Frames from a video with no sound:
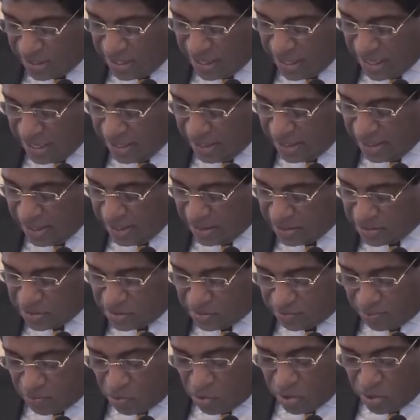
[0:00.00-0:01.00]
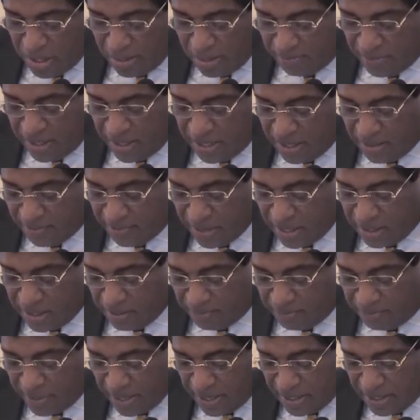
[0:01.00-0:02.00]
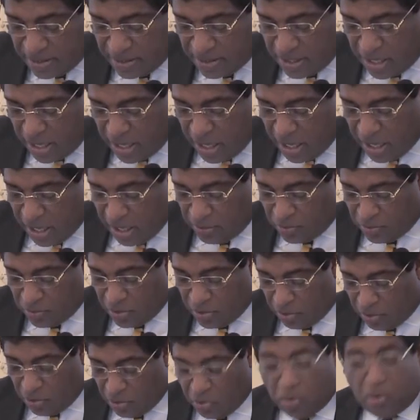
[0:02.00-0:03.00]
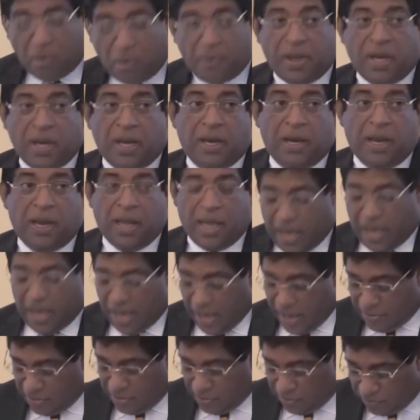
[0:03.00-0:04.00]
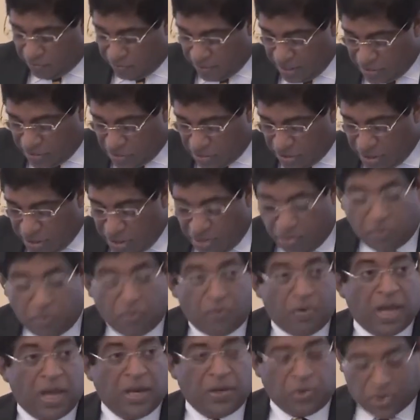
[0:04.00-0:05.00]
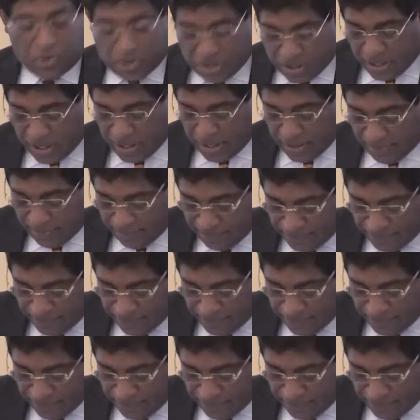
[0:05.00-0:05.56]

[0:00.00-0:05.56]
Sri Lanka, small and medium enterprise, into the global and the regional value chain.